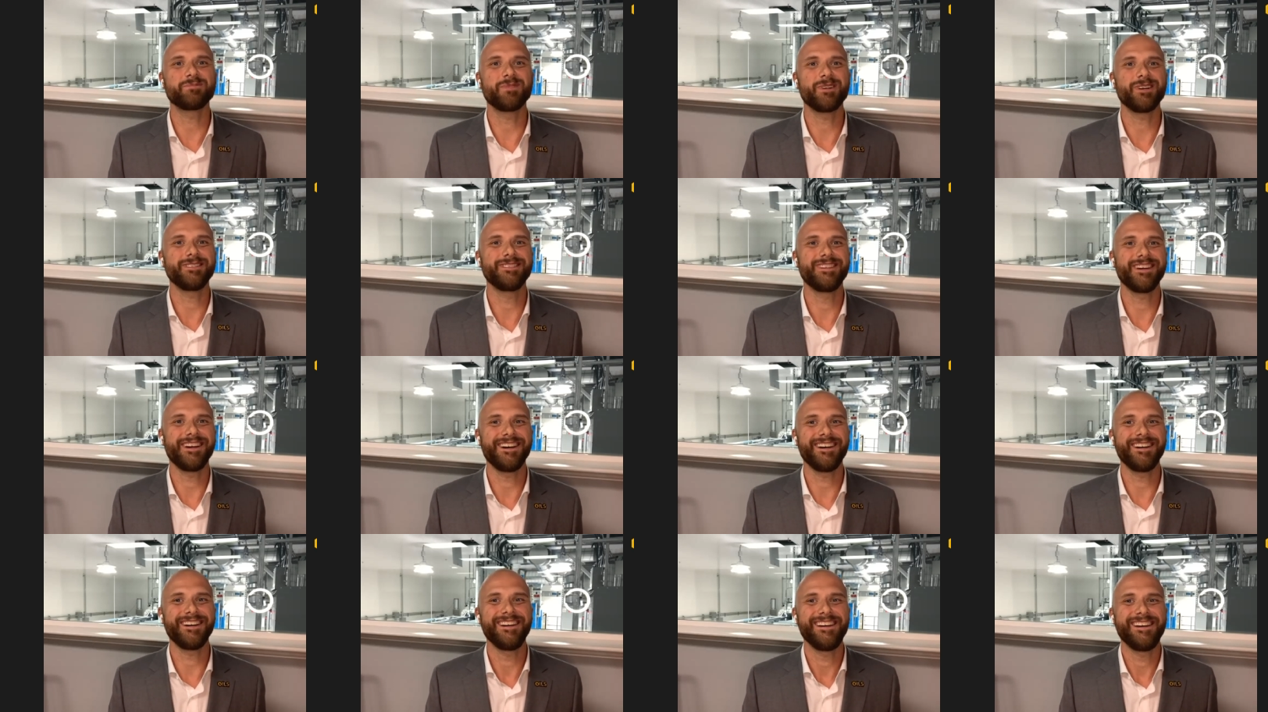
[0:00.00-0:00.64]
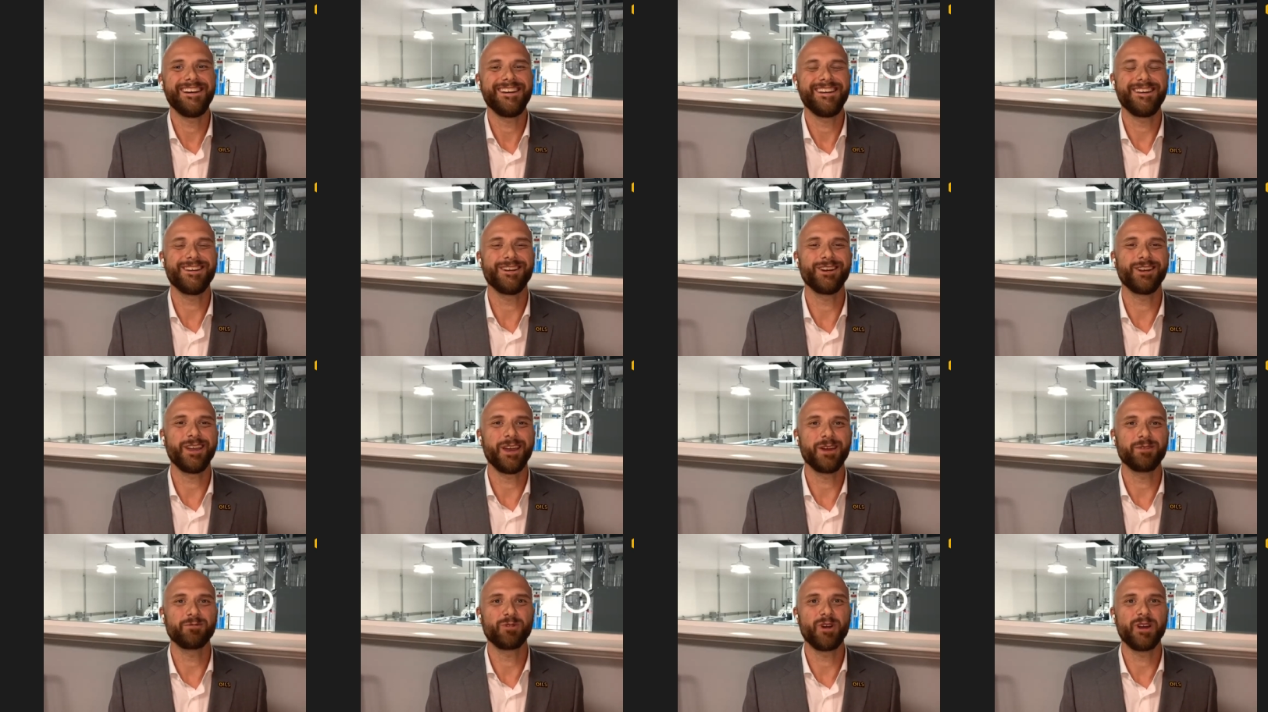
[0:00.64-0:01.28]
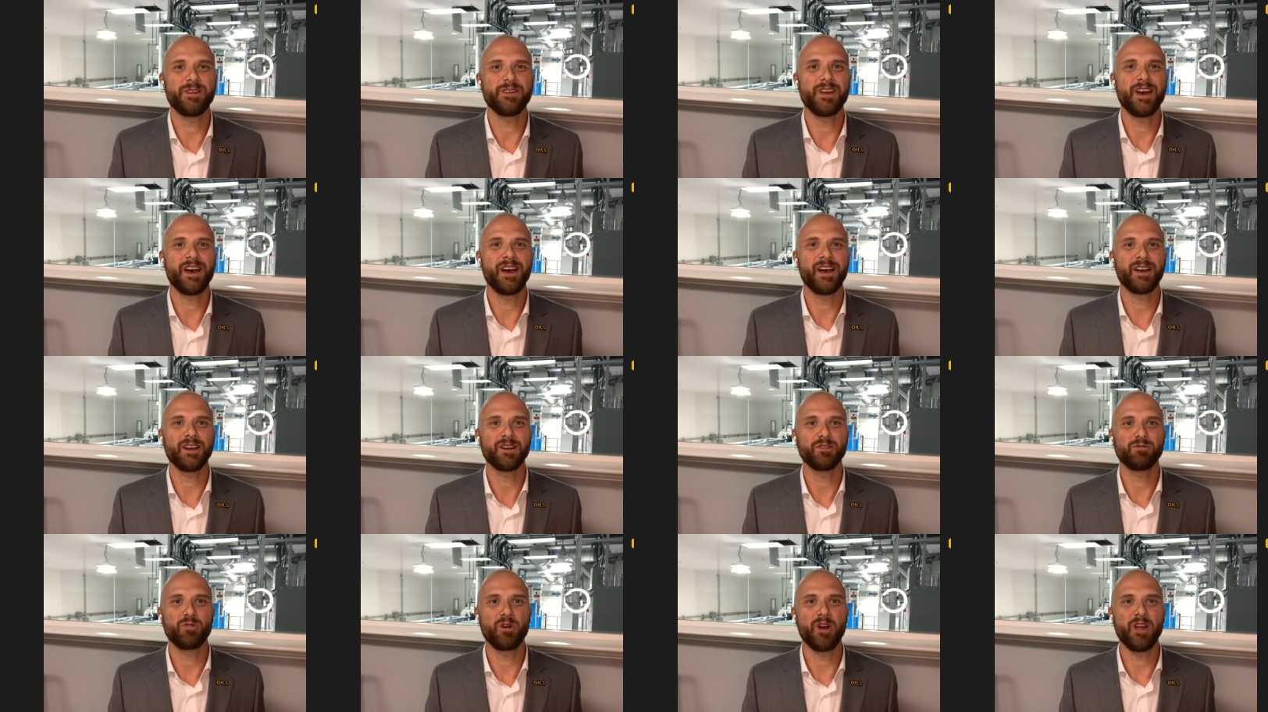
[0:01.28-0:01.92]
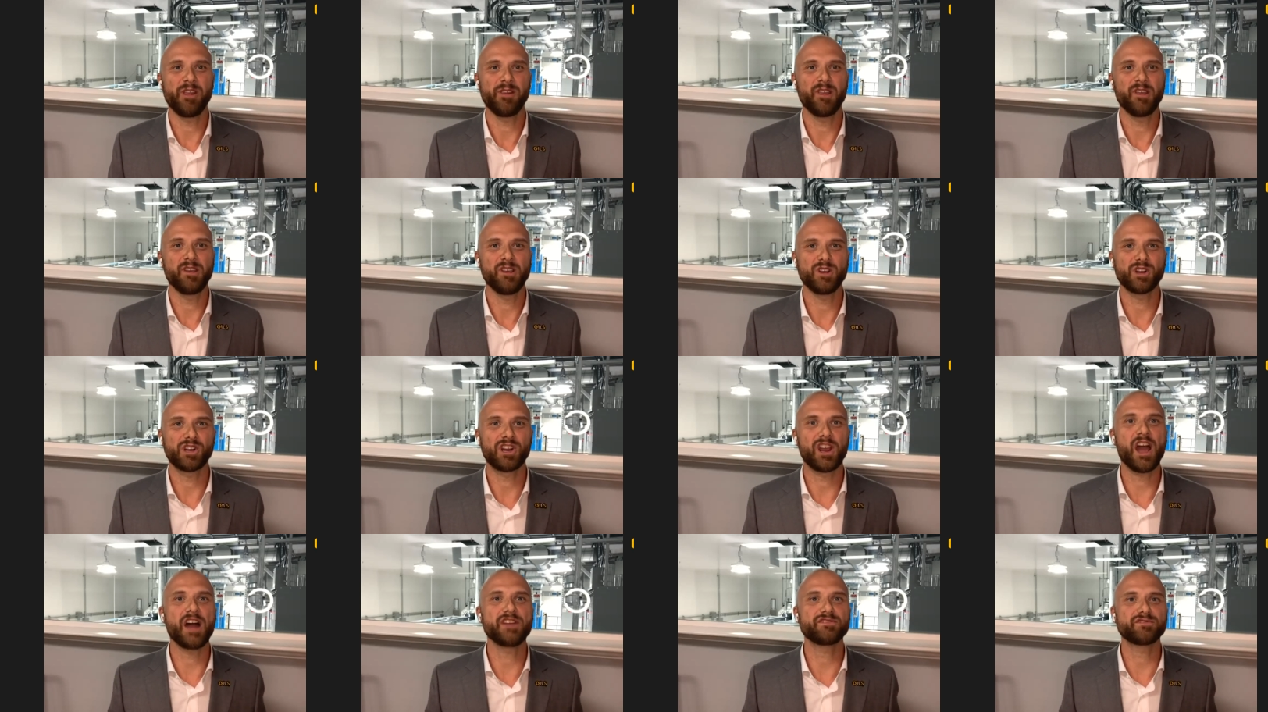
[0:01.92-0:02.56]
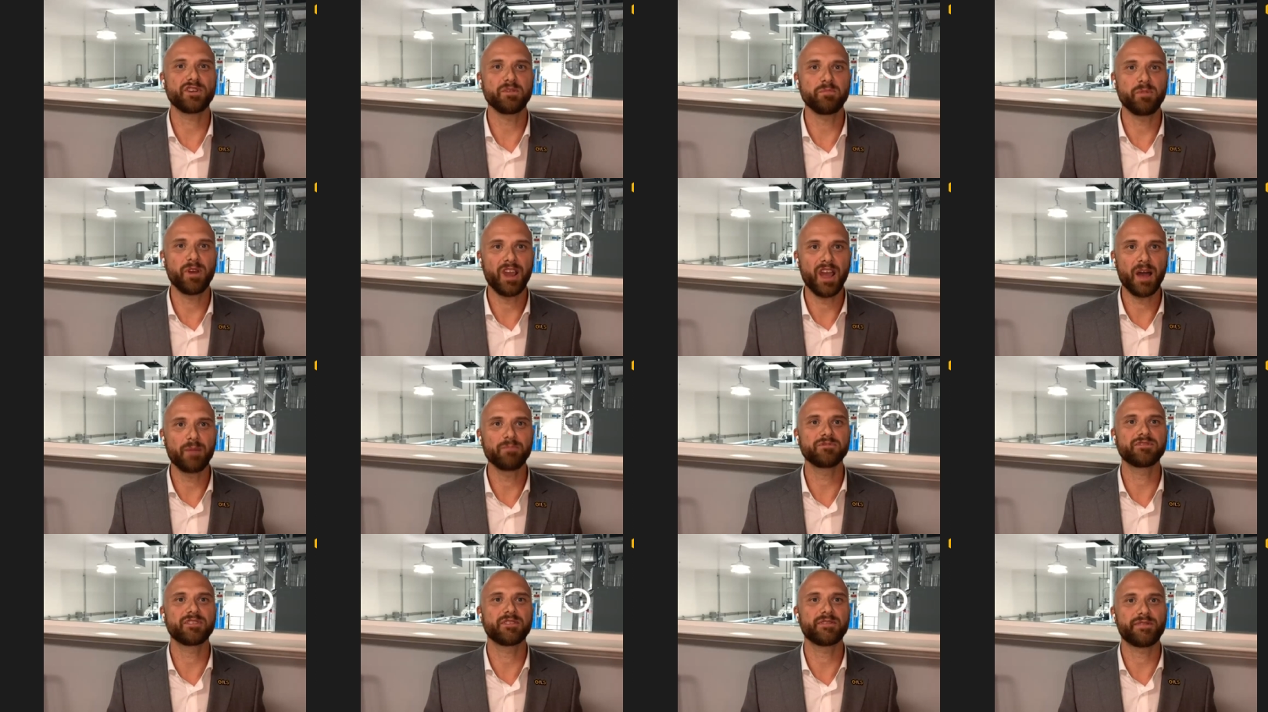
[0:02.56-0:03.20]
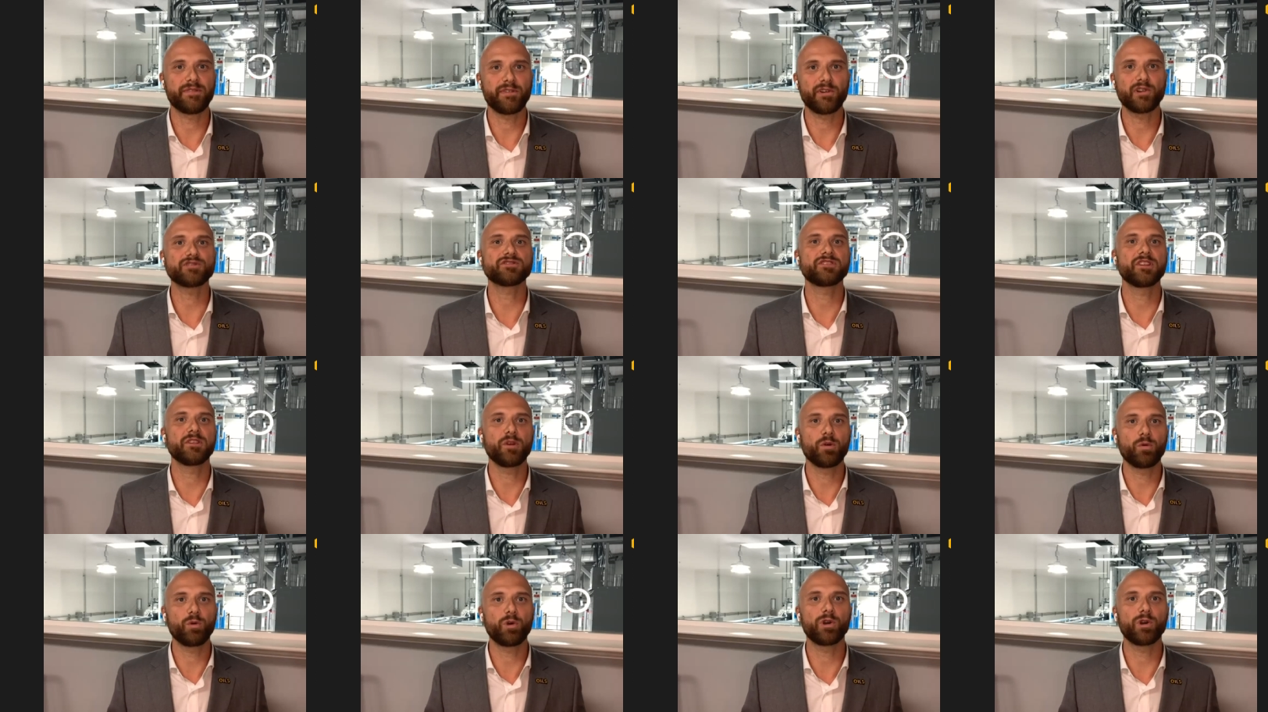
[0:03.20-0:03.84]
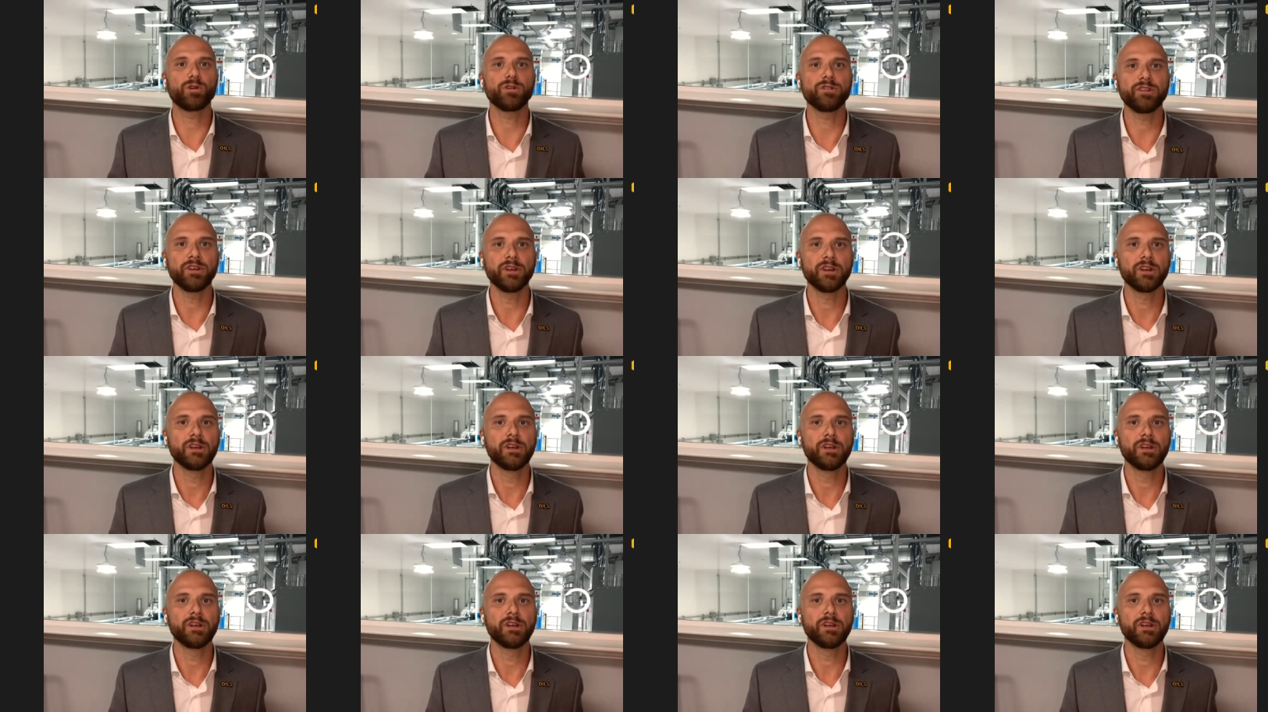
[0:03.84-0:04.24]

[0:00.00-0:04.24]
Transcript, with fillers: But uh, you know, again, when when your country becomes the first in the world